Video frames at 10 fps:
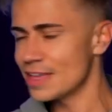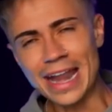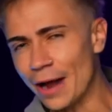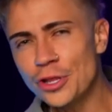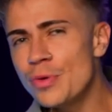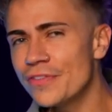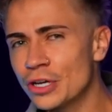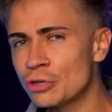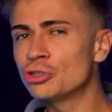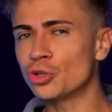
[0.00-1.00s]
And how do you even
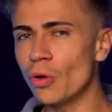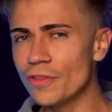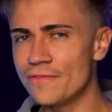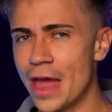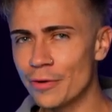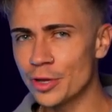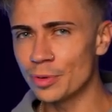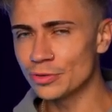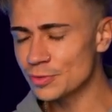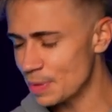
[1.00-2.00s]
control the variables?